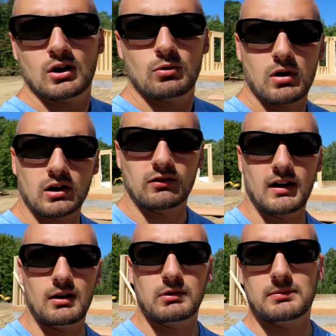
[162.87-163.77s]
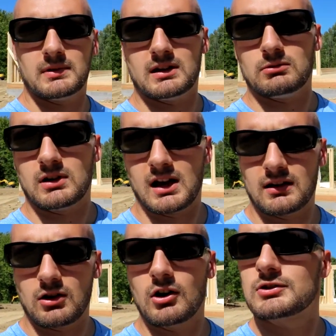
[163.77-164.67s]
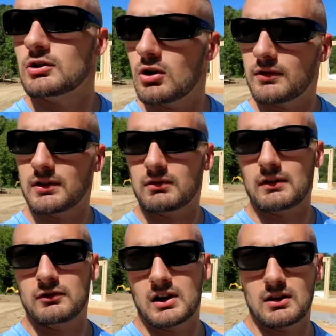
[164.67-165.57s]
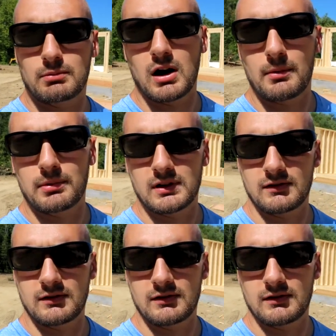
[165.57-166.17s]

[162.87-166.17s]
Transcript: walk around with me and we'll kind of also go over the rough grade of the property.